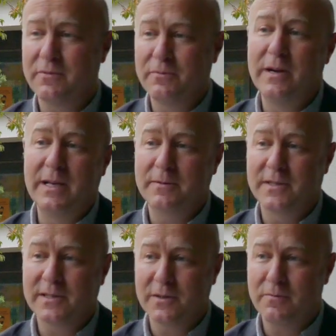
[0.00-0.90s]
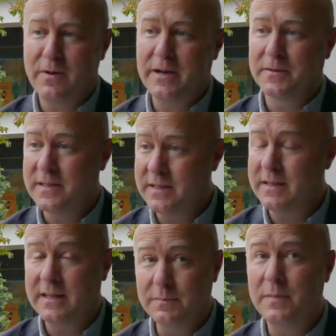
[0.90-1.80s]
really was just on rails, and
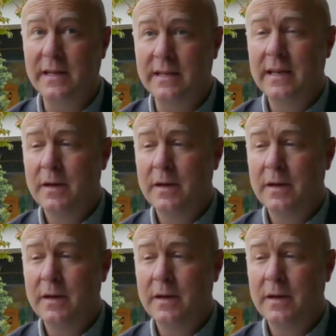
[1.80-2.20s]
it has been